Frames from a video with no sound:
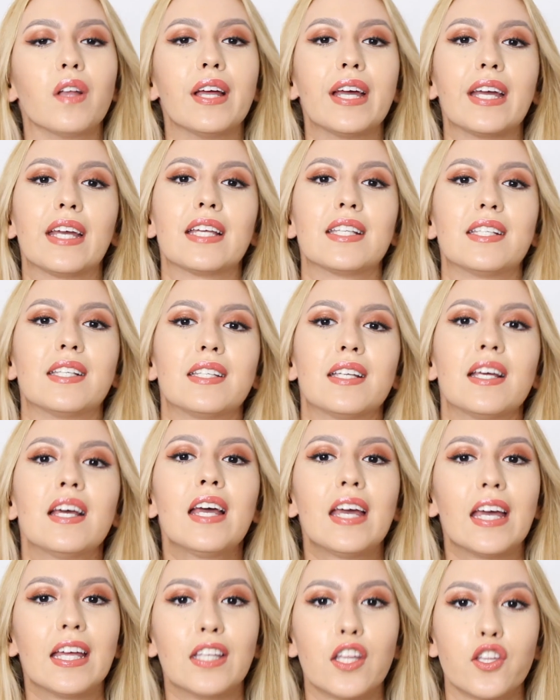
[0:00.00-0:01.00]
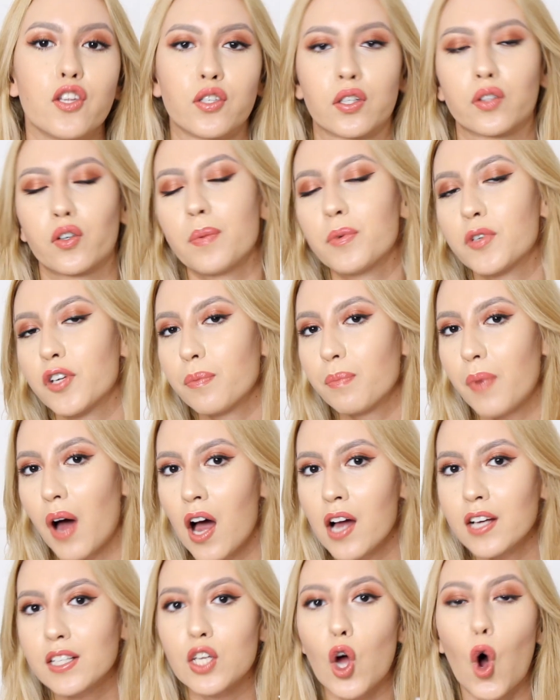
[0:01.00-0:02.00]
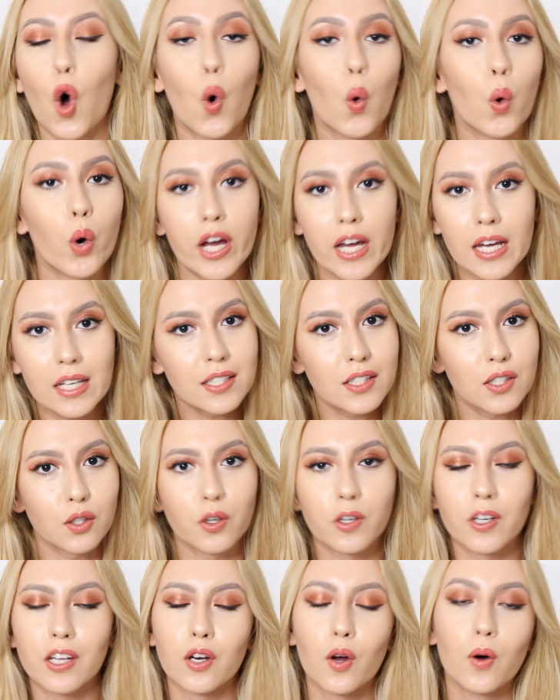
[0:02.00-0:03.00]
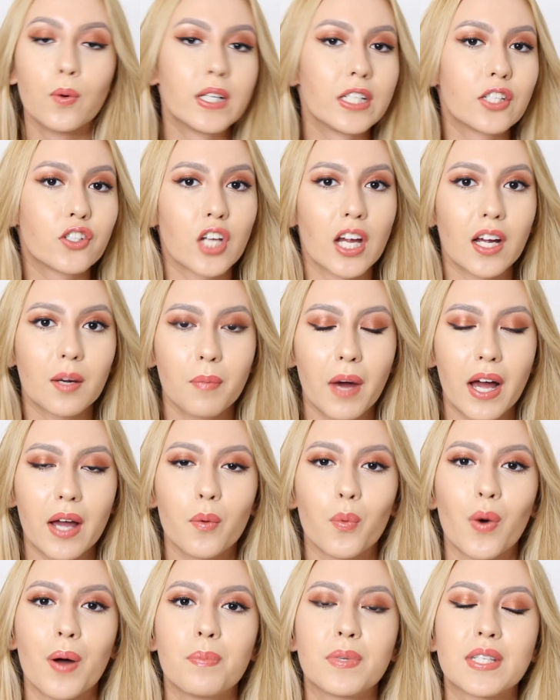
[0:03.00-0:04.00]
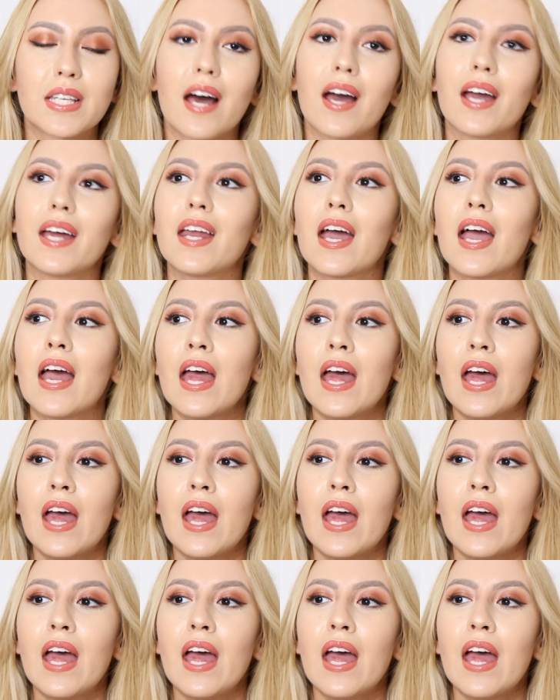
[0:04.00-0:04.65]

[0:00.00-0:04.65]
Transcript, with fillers: The link is in the description box always, so you can always check my website.